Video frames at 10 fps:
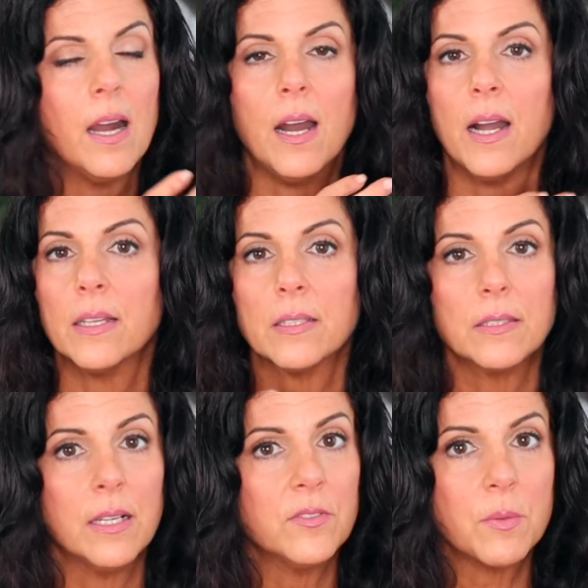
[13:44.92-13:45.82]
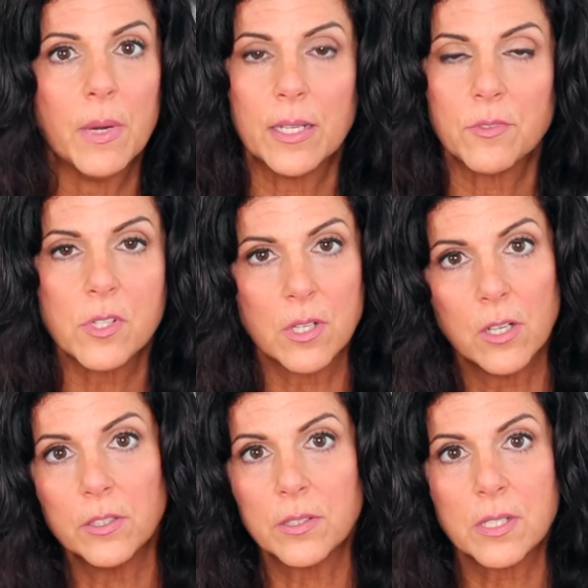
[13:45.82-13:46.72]
I loved my
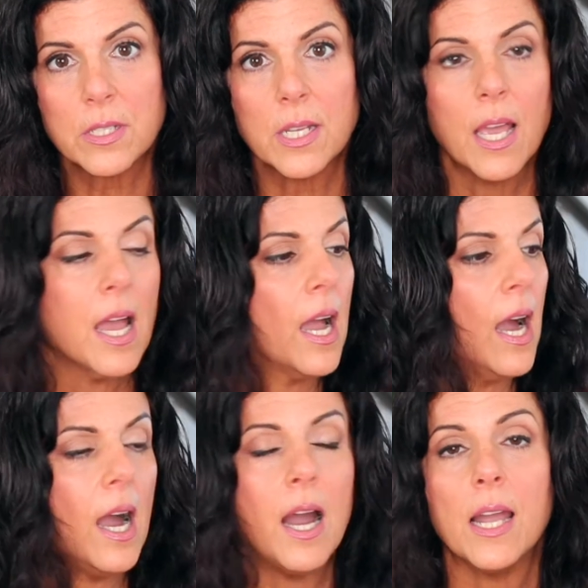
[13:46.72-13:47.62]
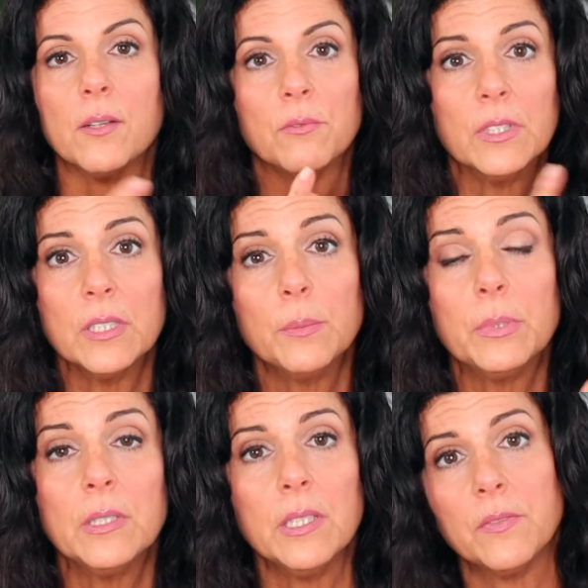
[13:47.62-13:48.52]
results. I really
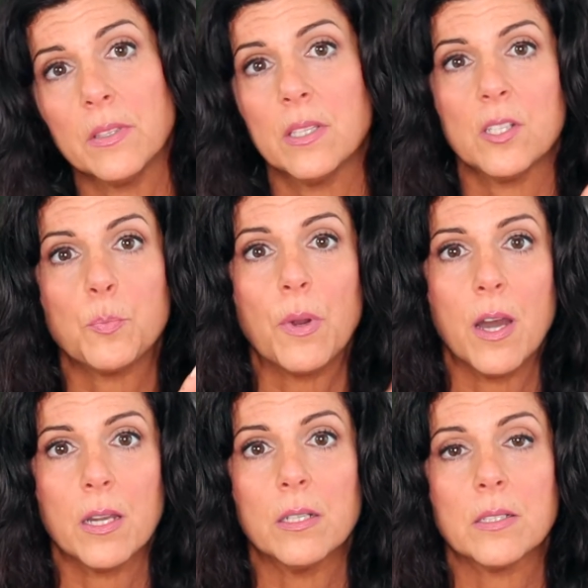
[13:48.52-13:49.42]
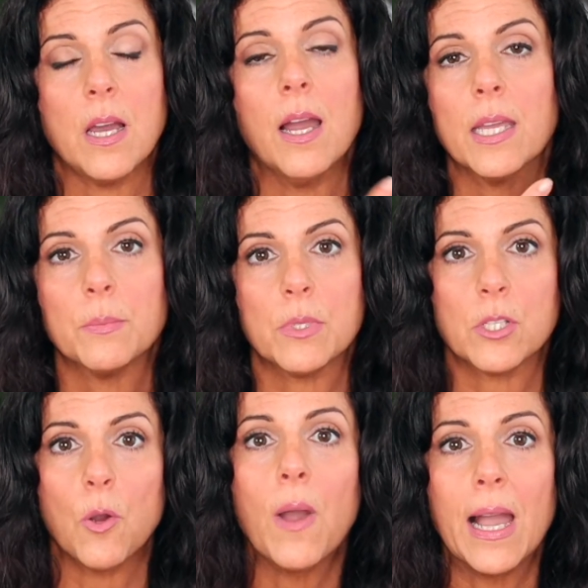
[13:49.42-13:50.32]
believe in this product. I am
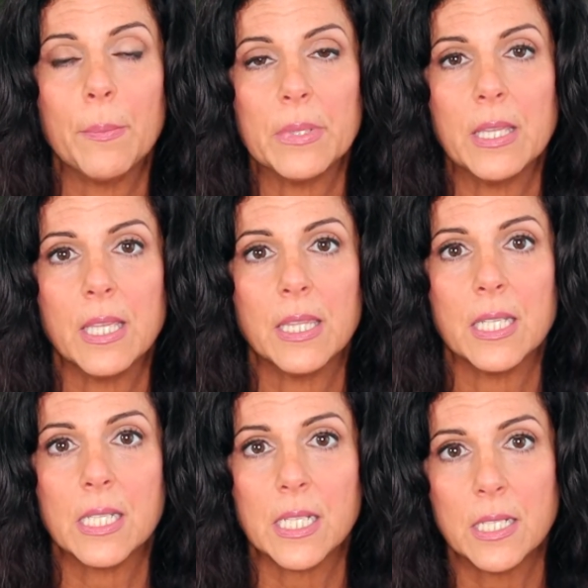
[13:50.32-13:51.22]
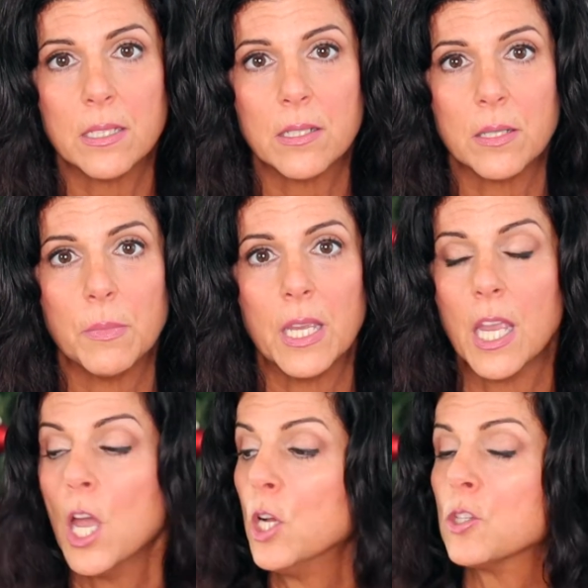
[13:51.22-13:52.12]
so happy that they sent it to me.
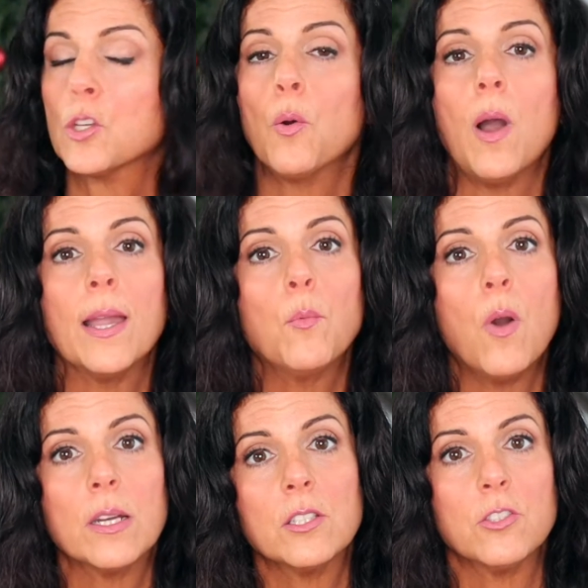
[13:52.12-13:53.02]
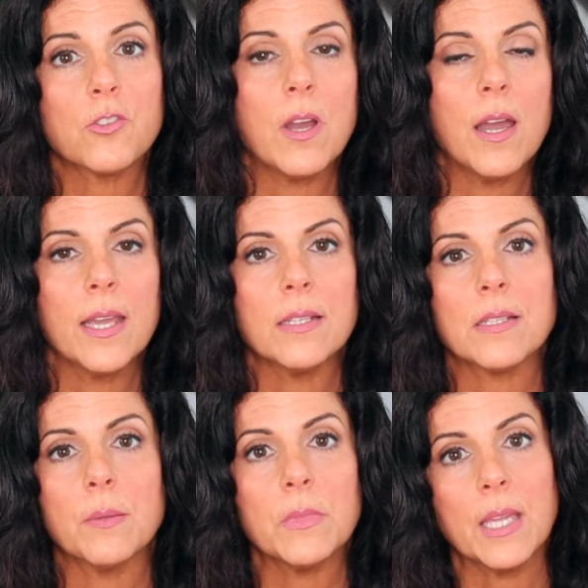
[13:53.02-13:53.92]
So I wanted to try
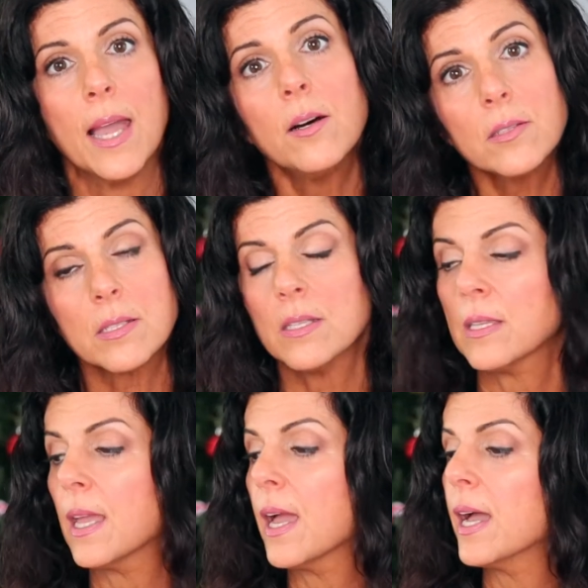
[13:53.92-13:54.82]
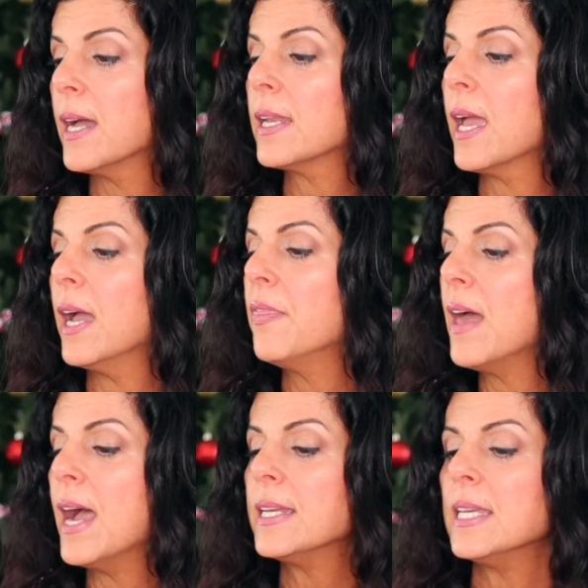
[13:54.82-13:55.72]
something else that they had, and
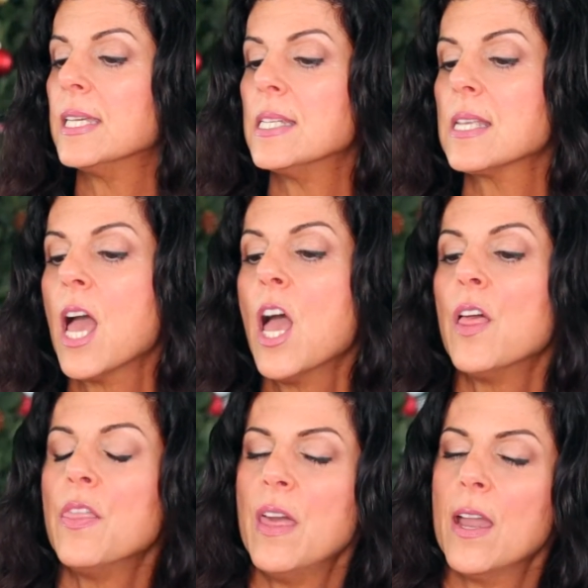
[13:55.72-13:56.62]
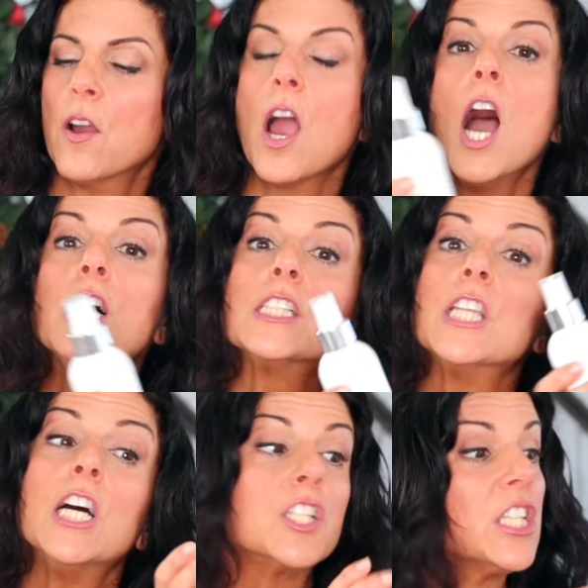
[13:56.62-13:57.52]
that is their
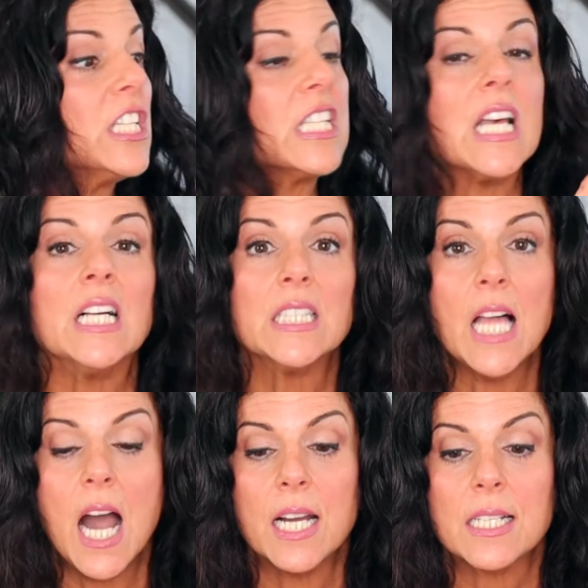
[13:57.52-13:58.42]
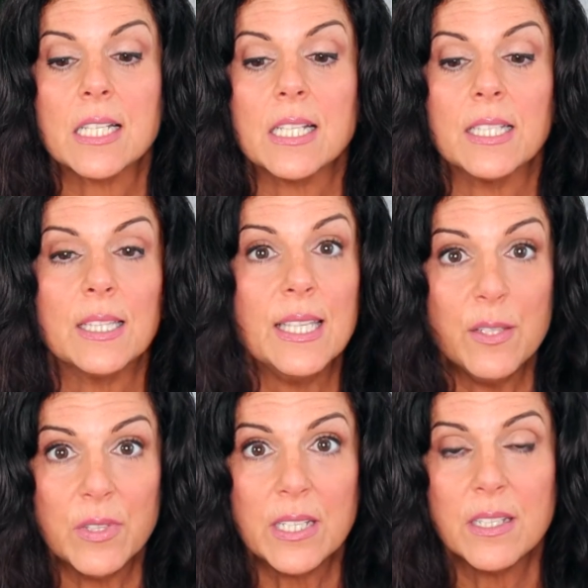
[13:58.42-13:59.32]
Luscious Locks
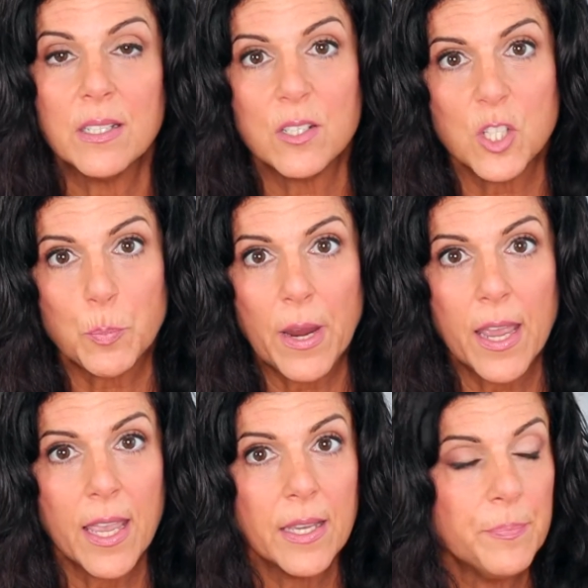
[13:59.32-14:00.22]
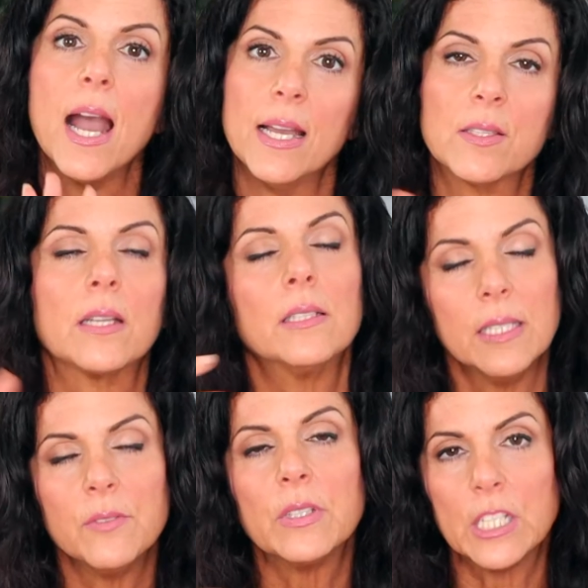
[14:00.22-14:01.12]
Leave-In Spray. It's like a
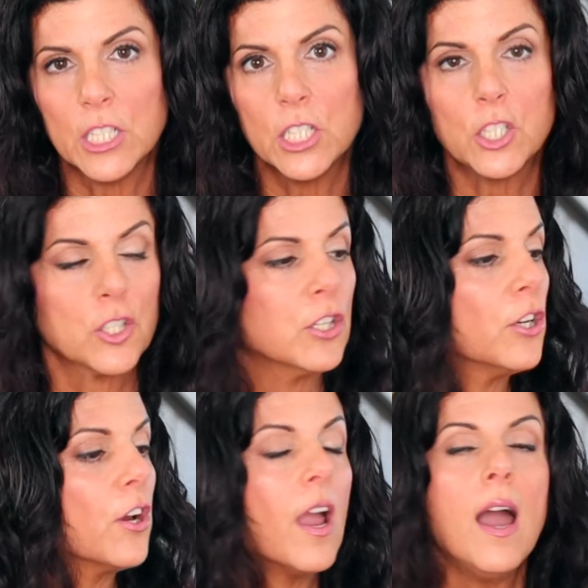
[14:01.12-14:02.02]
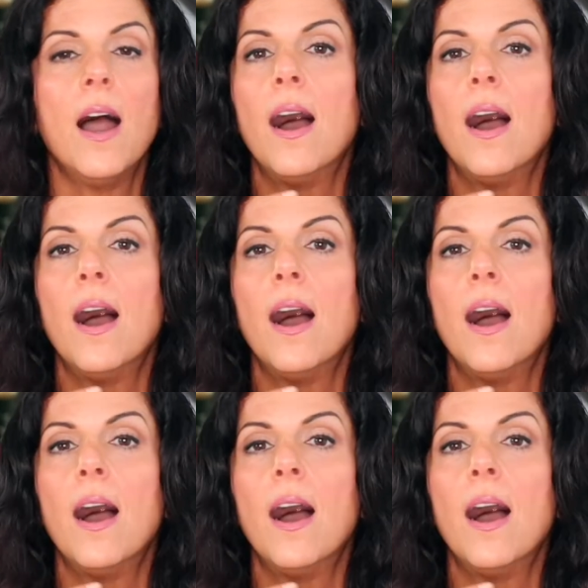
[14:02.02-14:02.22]
leave-in conditioner.